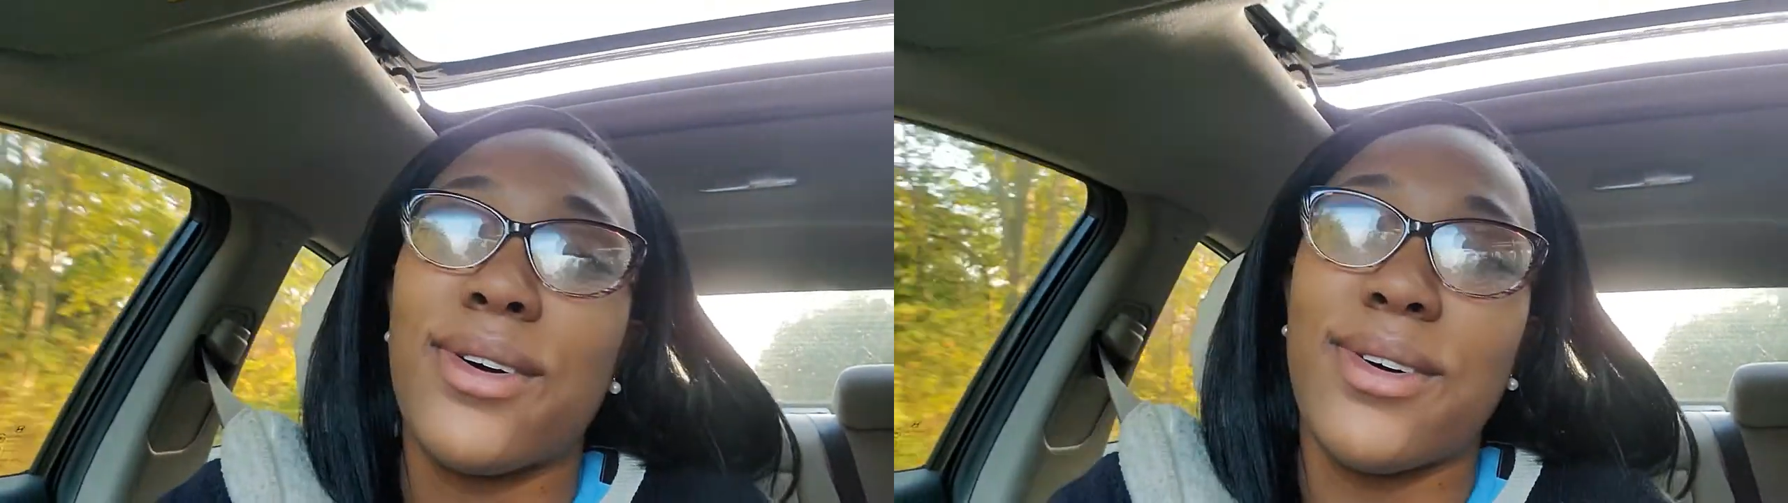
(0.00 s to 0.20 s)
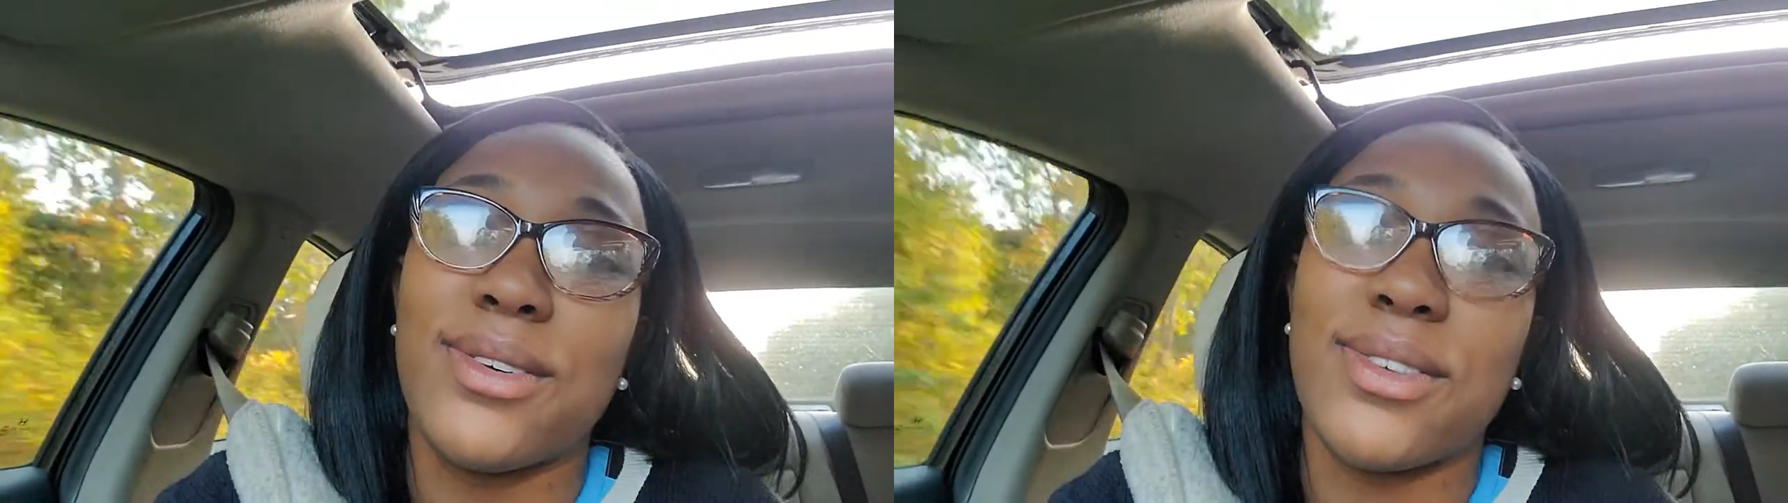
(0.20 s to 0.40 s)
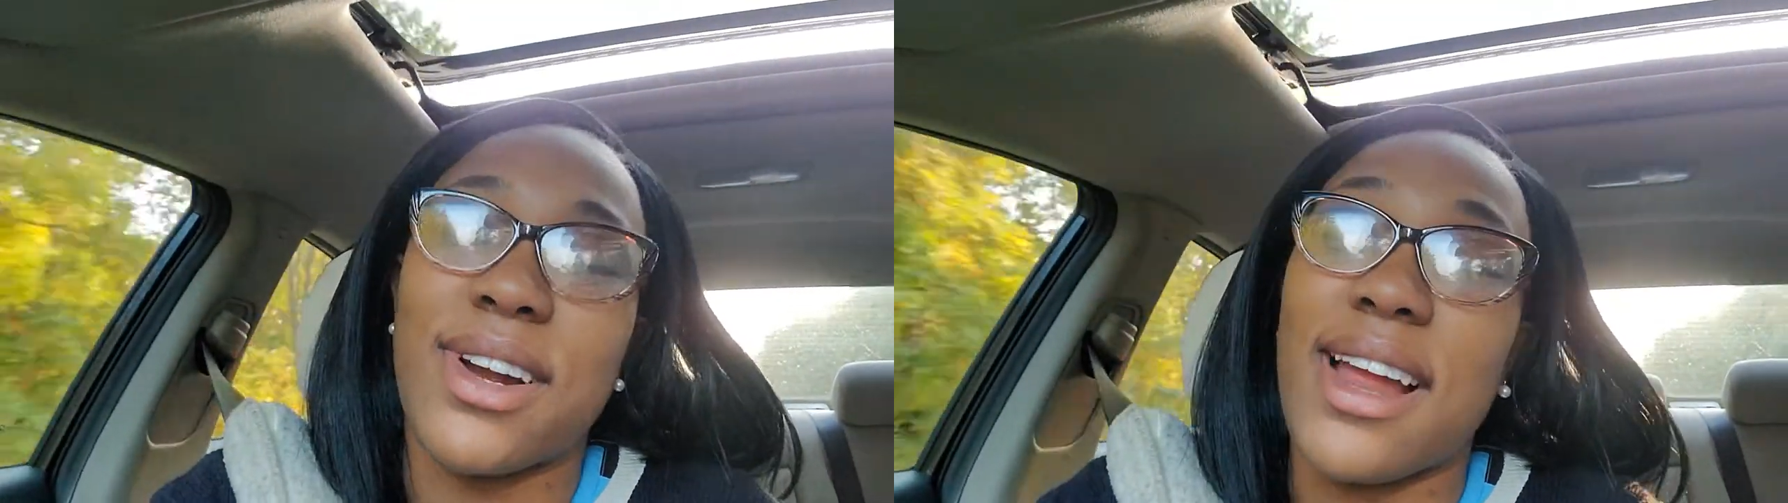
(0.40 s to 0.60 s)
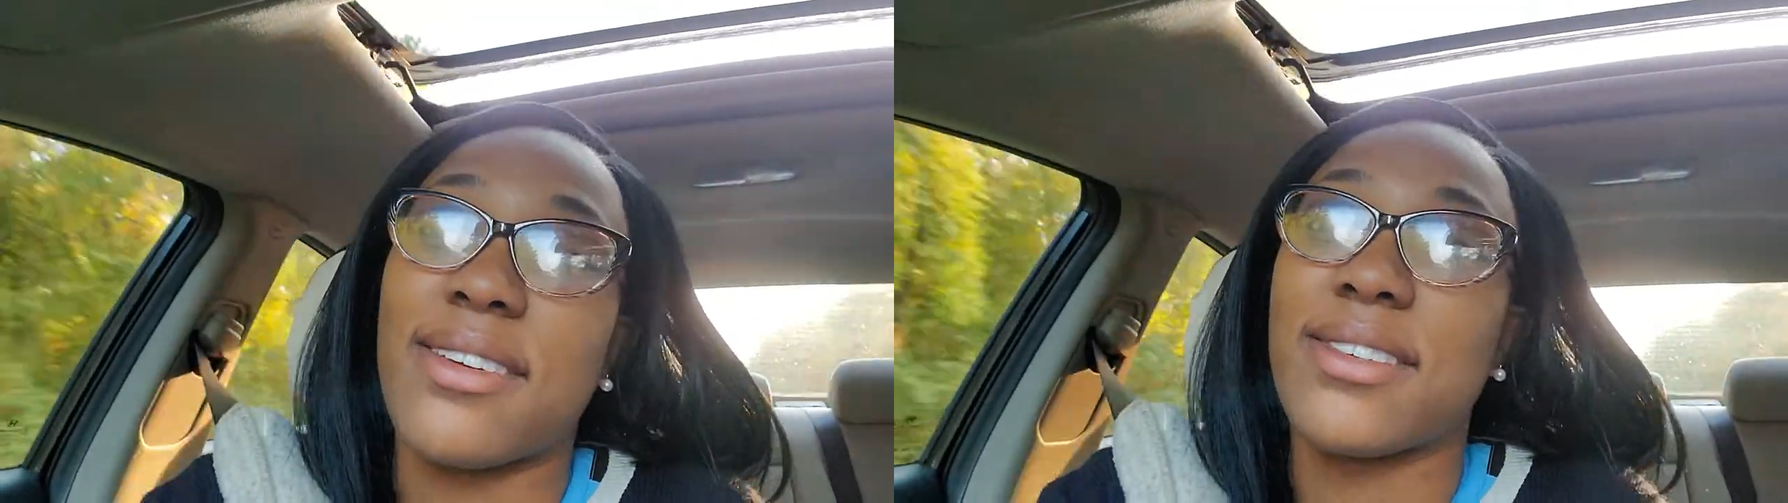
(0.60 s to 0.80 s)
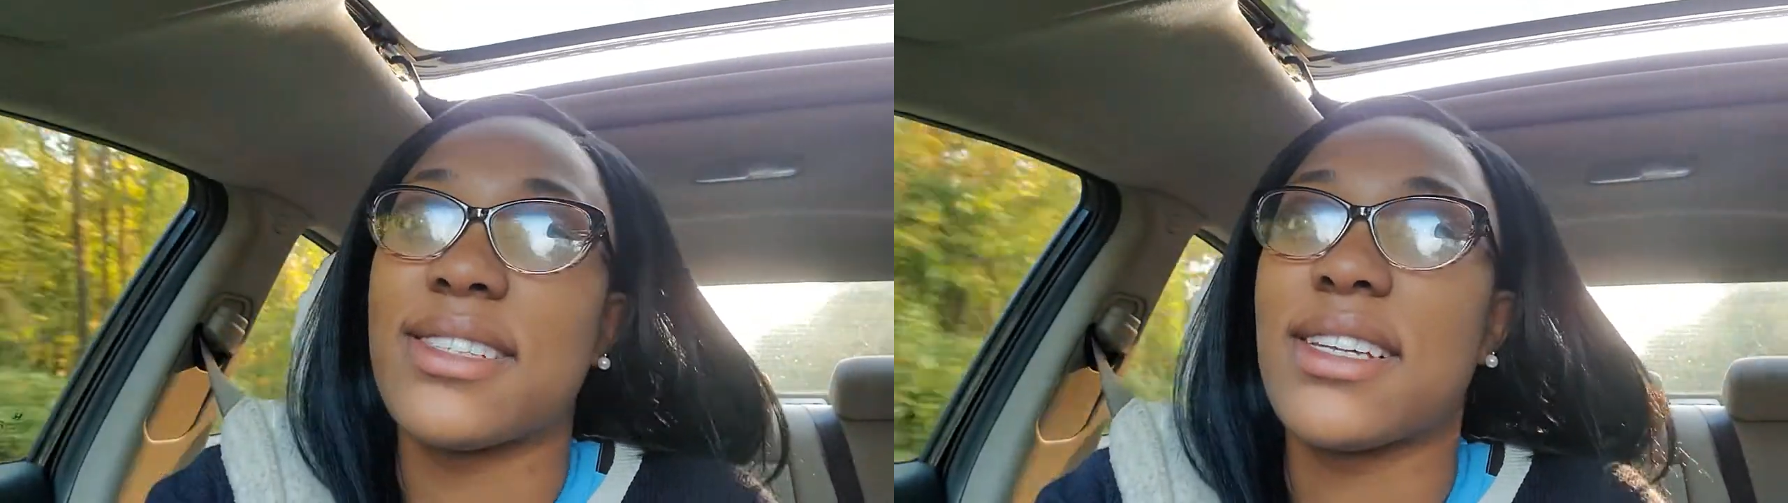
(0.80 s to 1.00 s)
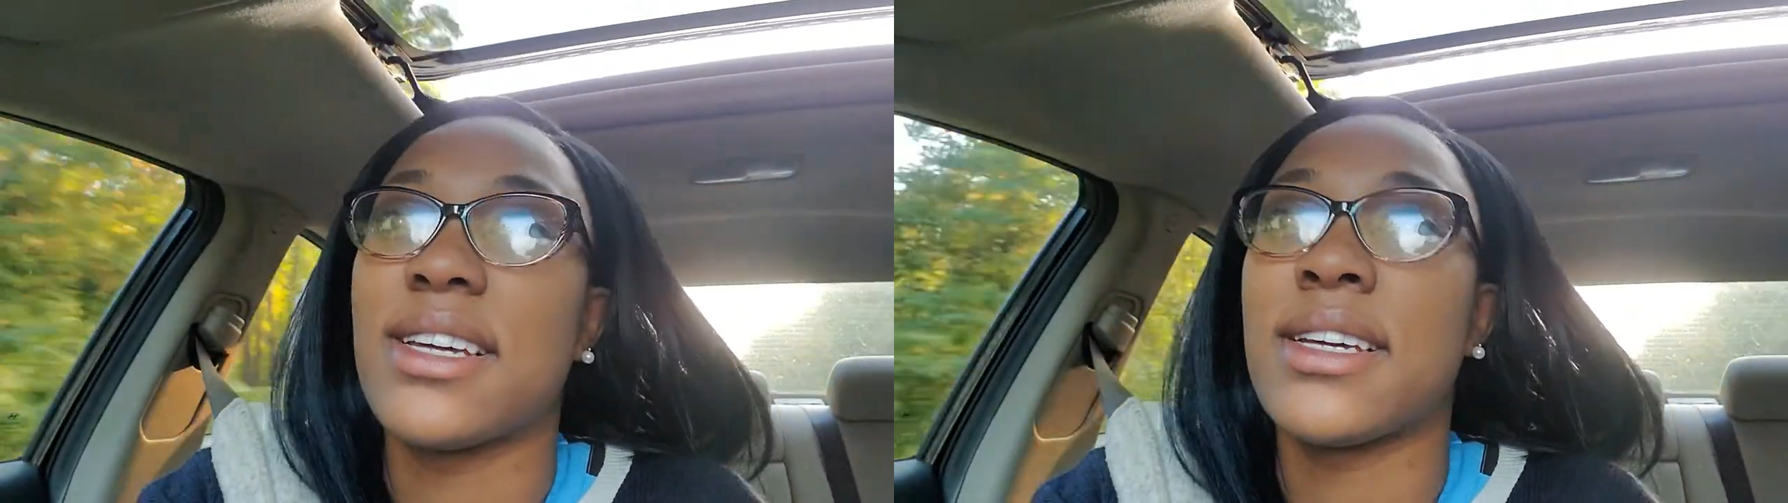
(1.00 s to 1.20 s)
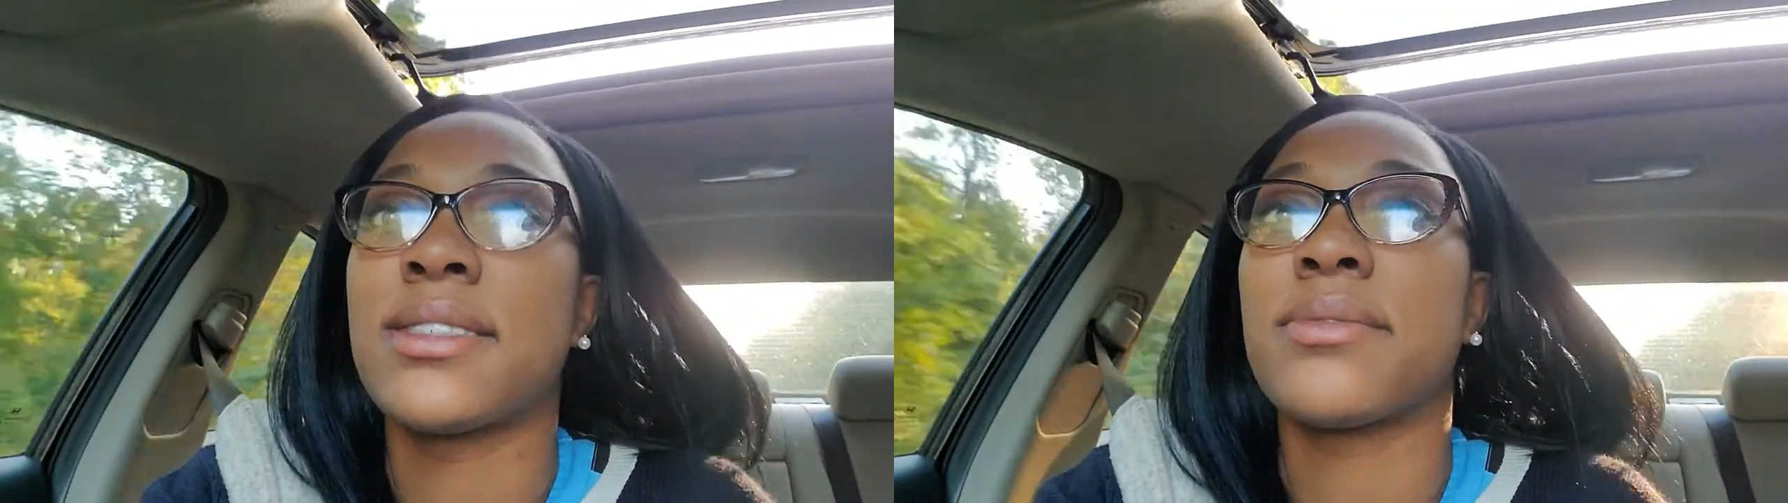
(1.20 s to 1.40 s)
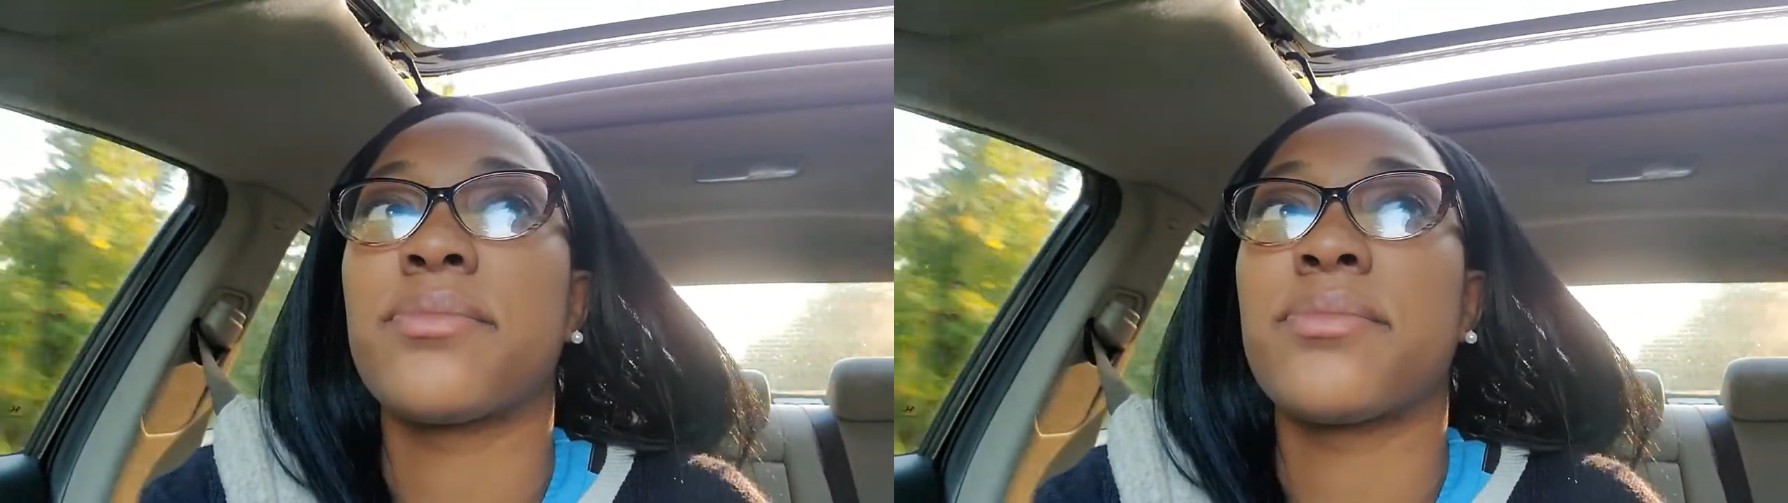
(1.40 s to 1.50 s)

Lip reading: over everything.